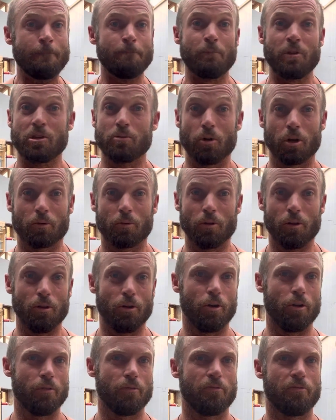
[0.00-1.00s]
he's worked with a
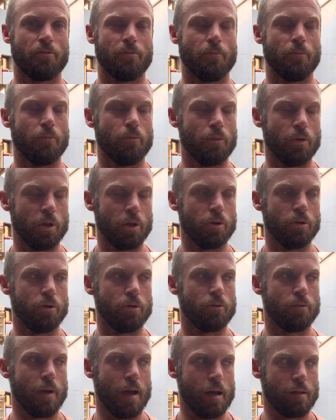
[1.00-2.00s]
lot of really
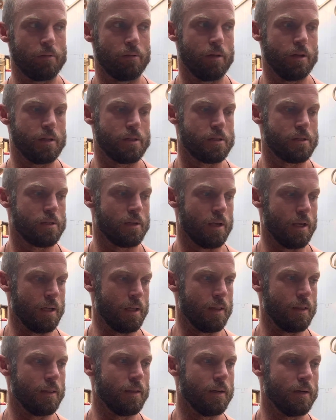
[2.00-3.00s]
good athletes,
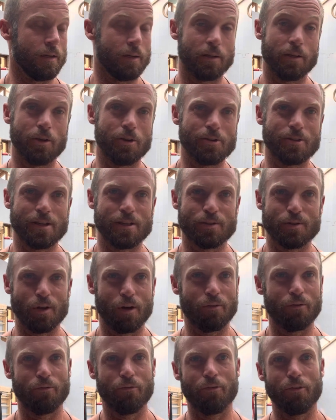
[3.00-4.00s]
and he knows that
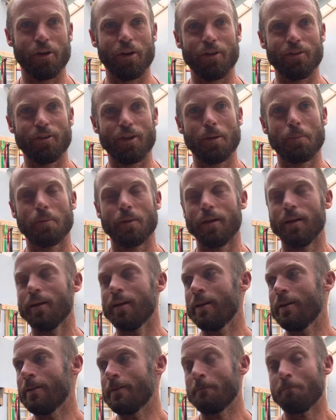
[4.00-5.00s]
stuff very deeply.
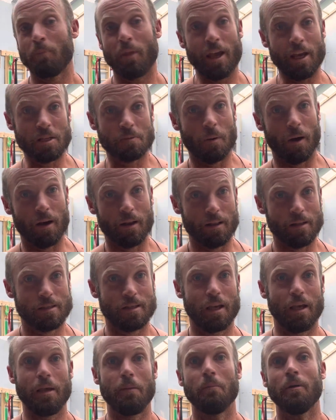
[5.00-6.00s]
He's part of the
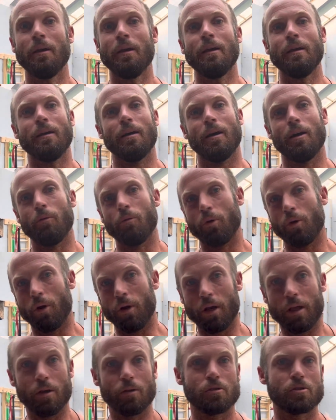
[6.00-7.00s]
team. We've
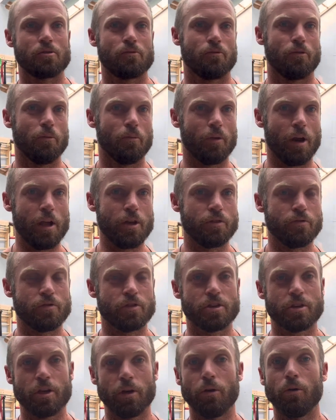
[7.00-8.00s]
got Niels from Range of
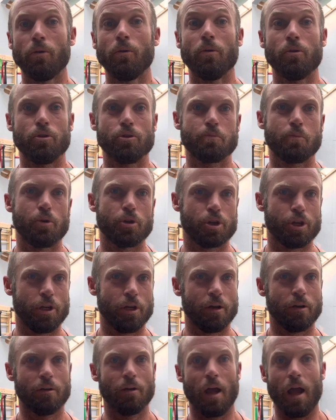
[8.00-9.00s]
Skill, who's
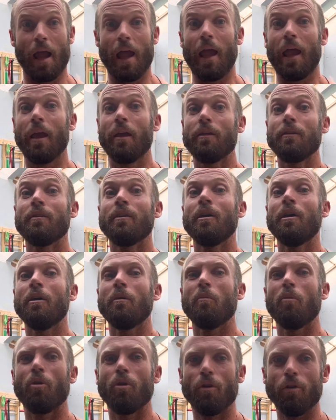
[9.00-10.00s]
pushing ahead
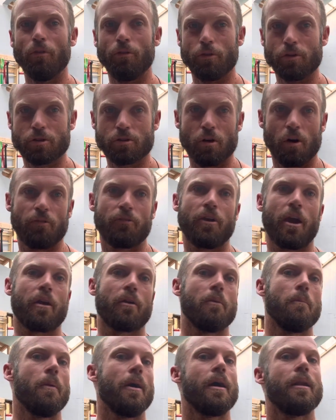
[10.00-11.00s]
more of the soft
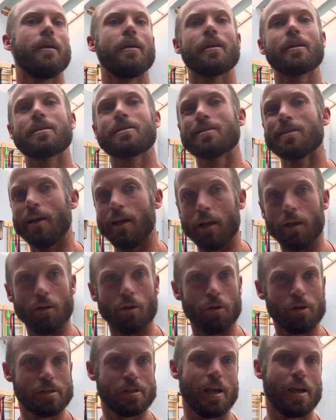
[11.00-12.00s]
acrobatics and a
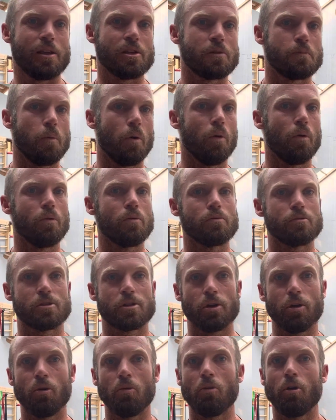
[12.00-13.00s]
lot of tennis ball
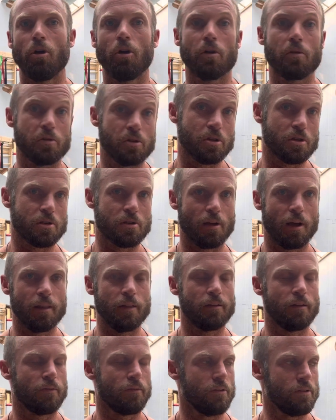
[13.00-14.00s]
skill work, is slightly
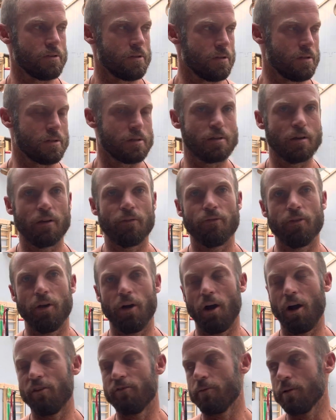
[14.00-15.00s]
different to the stuff that
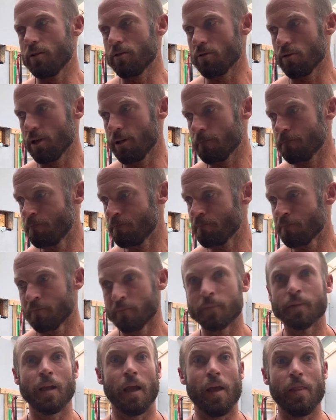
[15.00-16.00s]
I've been doing.
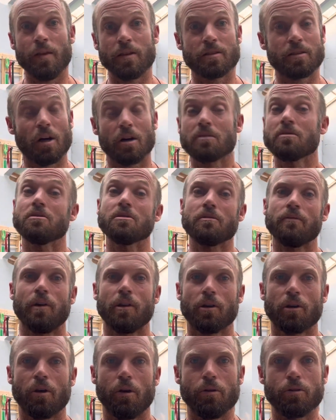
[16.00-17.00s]
And there's dozens of
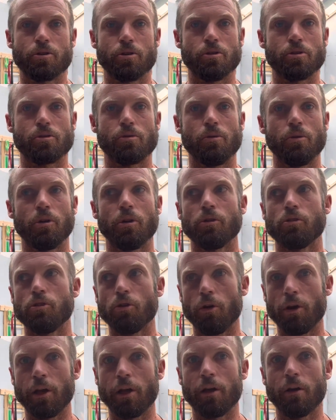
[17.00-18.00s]
other coaches who are
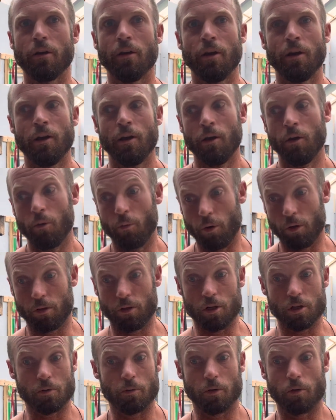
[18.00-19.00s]
joining with
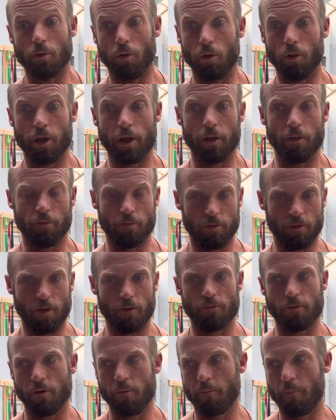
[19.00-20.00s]
this, with all their
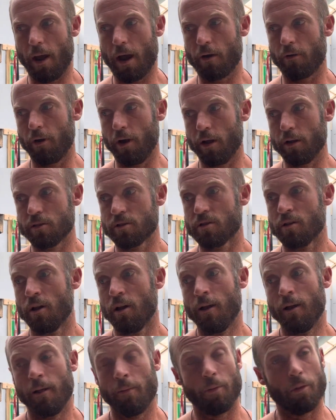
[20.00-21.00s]
different backgrounds.
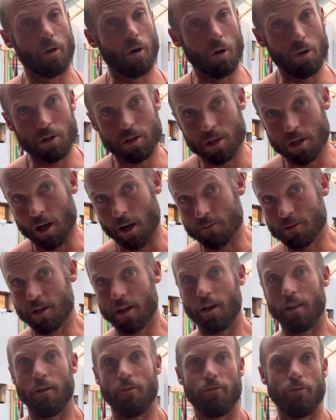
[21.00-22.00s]
The goal is to come
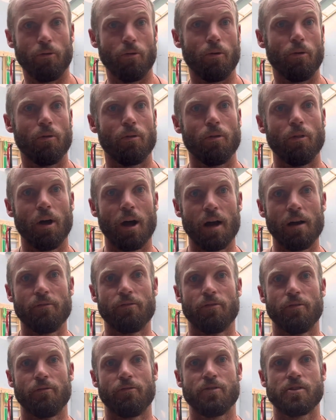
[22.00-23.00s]
together for live
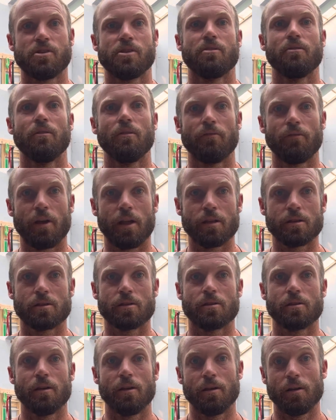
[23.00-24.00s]
physical
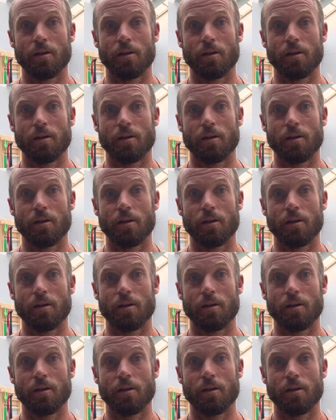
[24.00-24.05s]
events